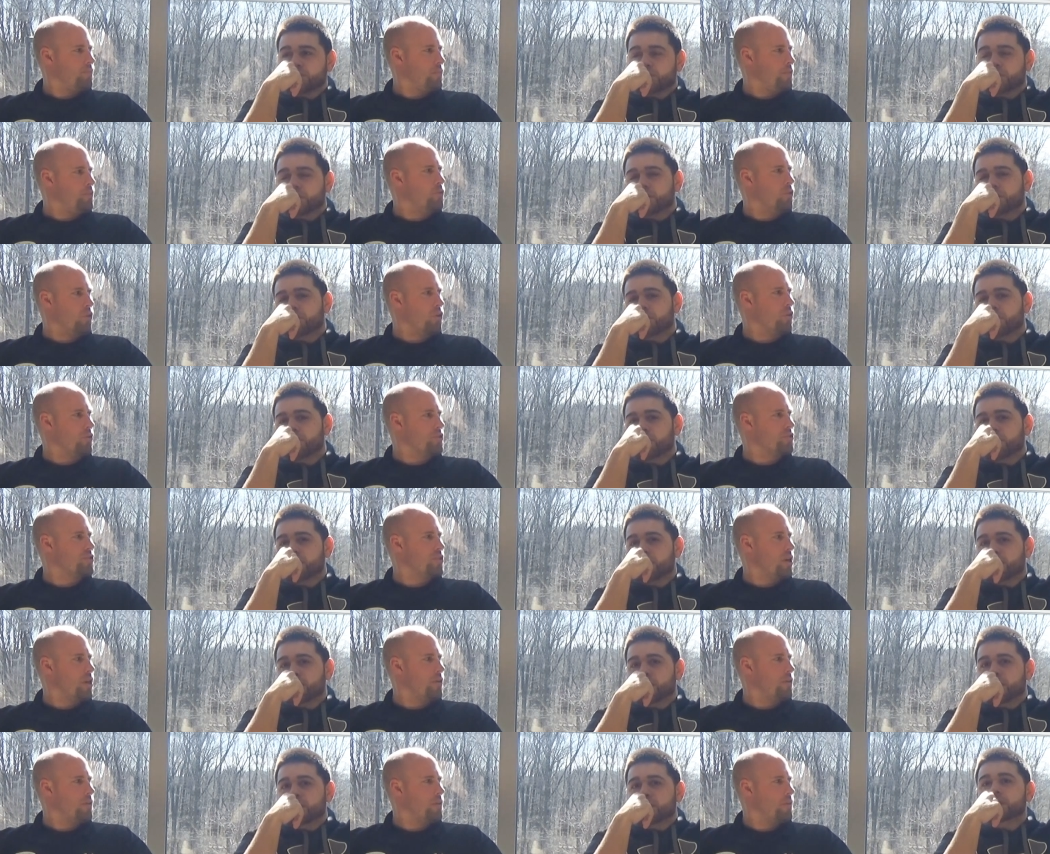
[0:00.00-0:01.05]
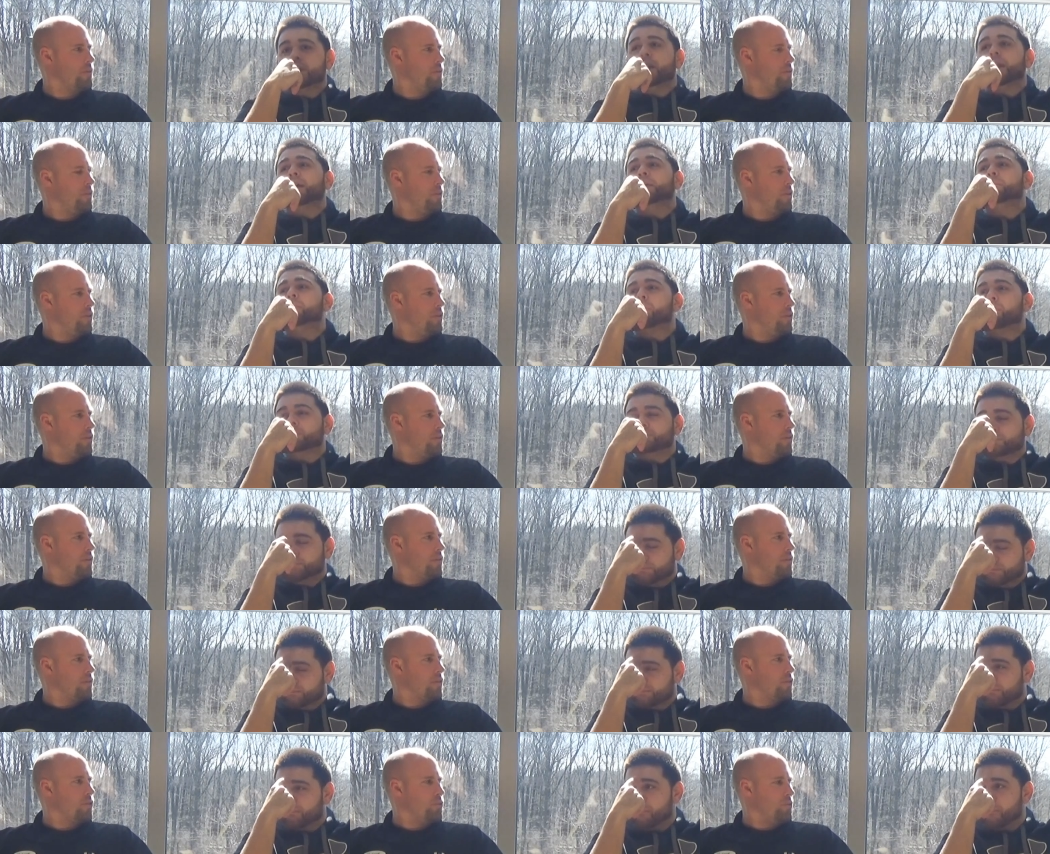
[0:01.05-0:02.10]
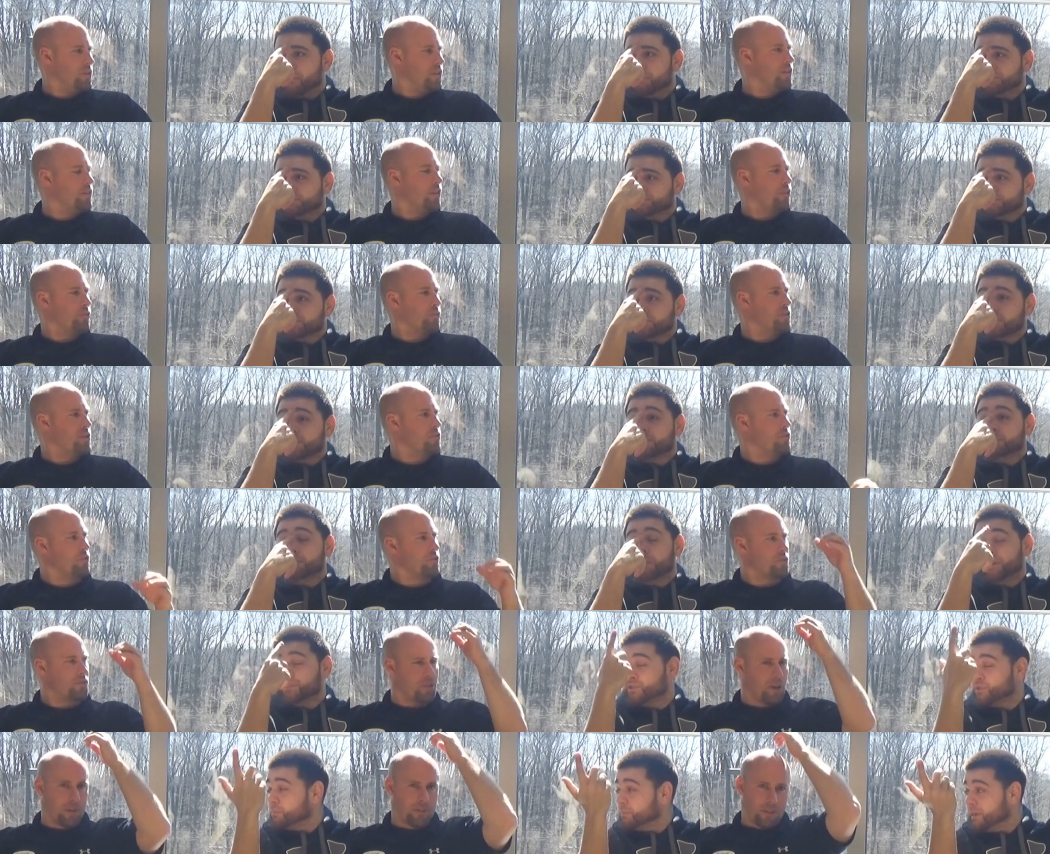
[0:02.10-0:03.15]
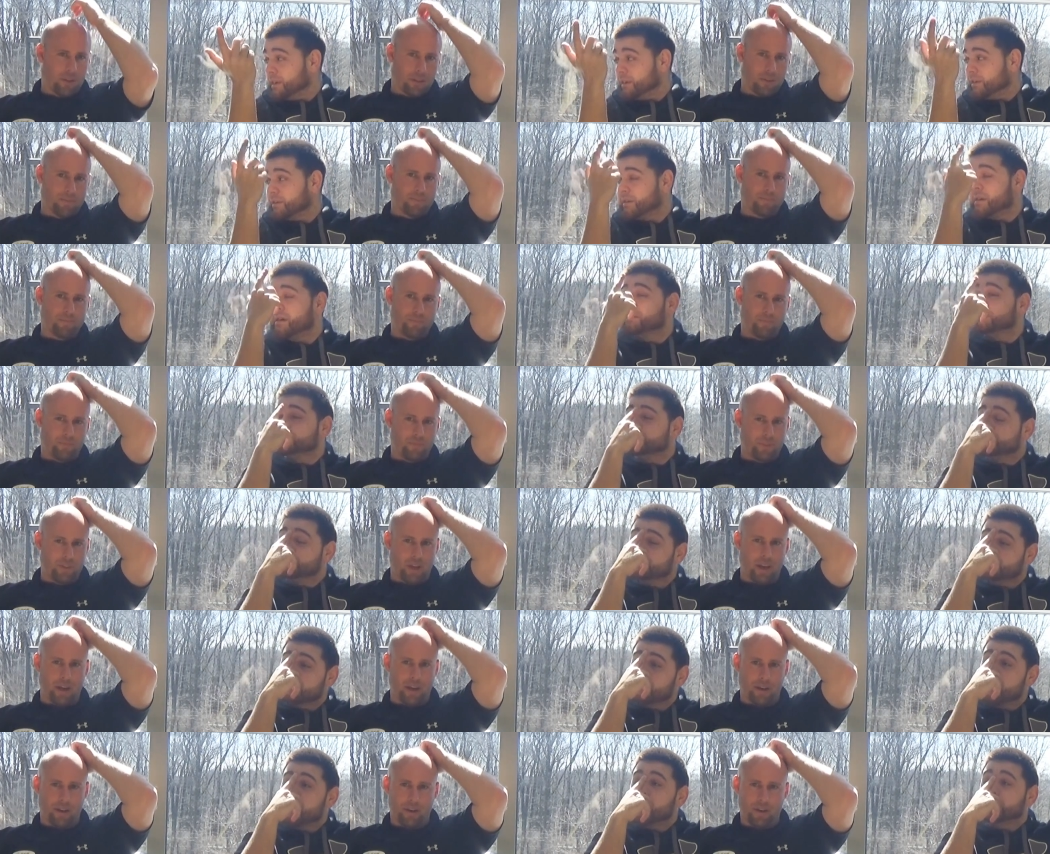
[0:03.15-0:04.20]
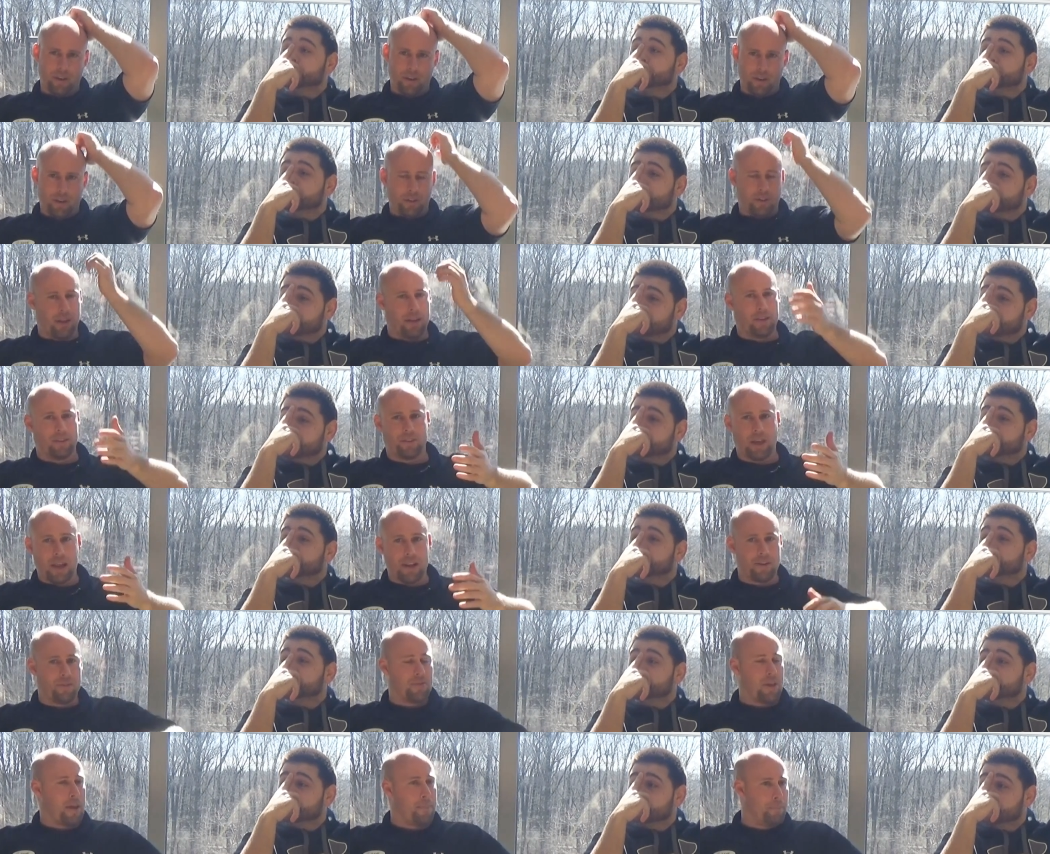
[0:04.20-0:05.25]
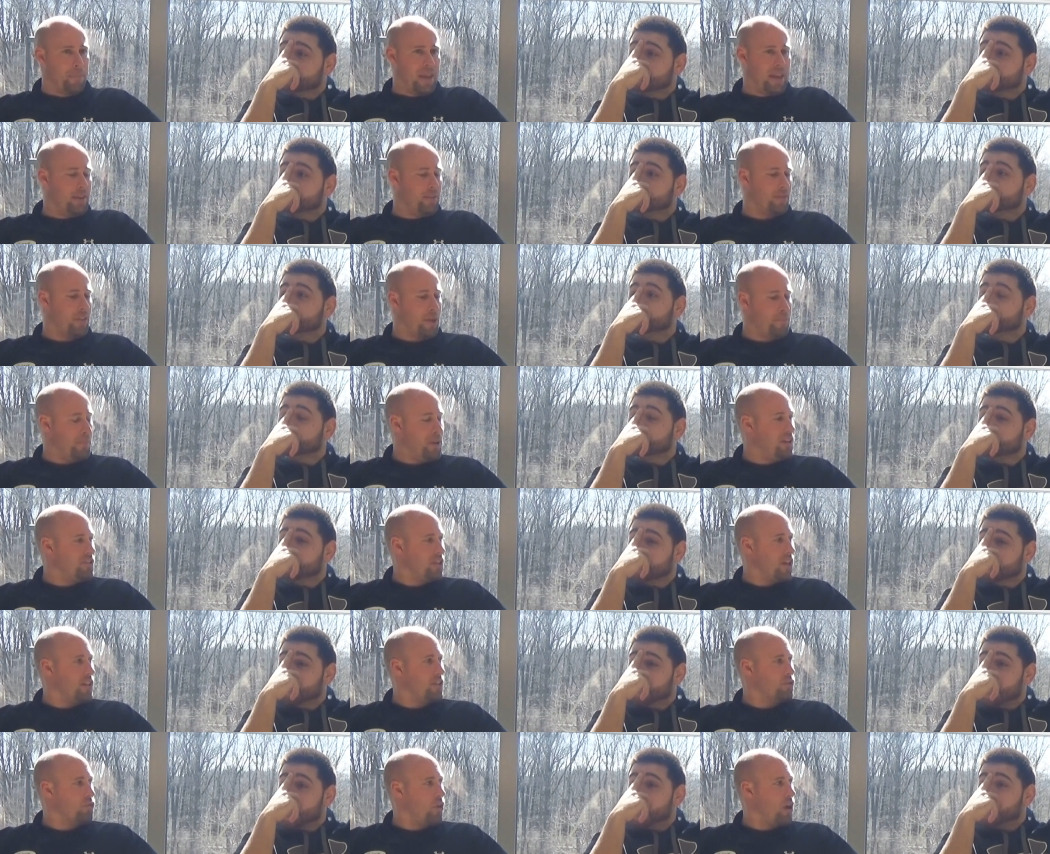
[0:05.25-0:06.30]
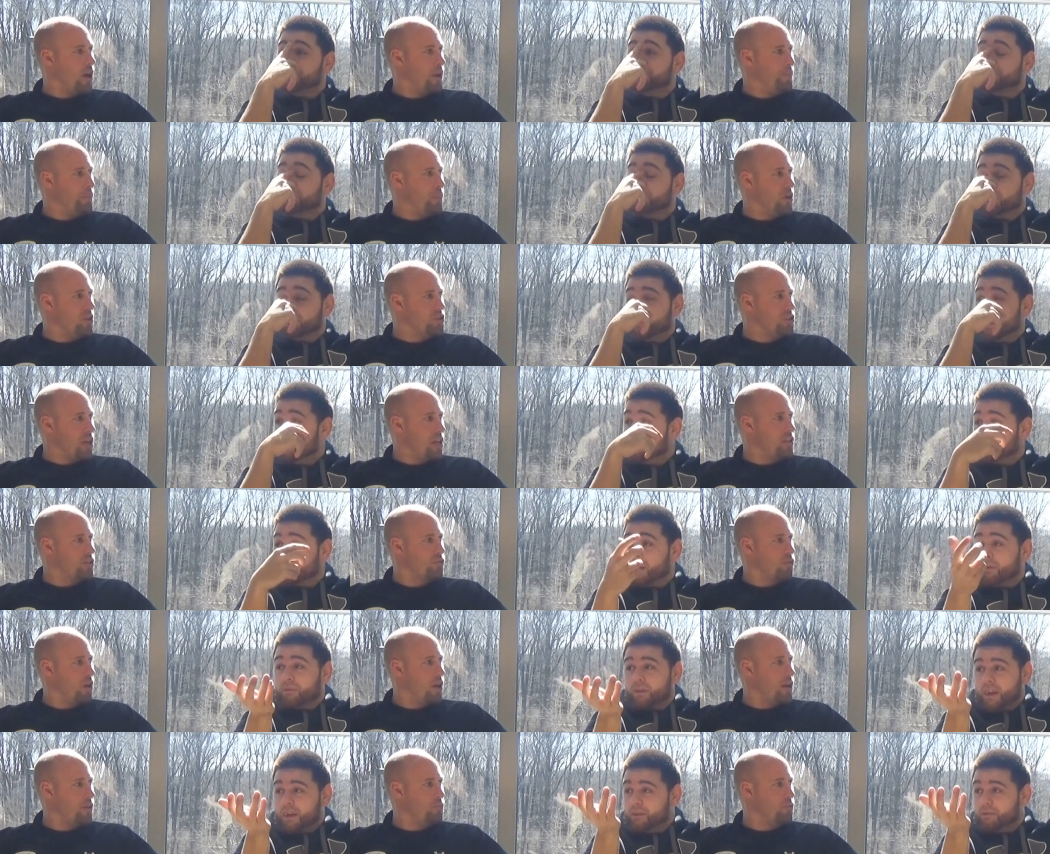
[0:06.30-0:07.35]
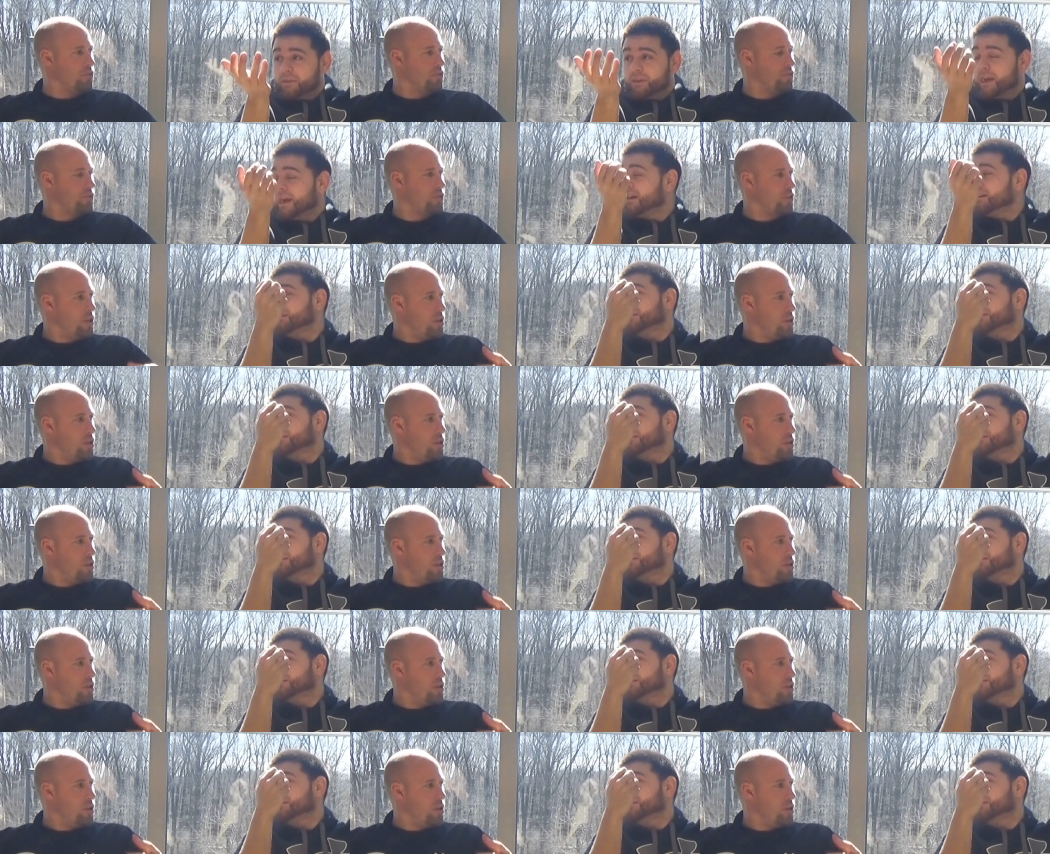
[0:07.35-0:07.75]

Speaker 1: before all the snow. Yeah. Because mm-hmm. we did the three fourths. Yeah. They, they, they beat they beat J Squad, but J Squad was,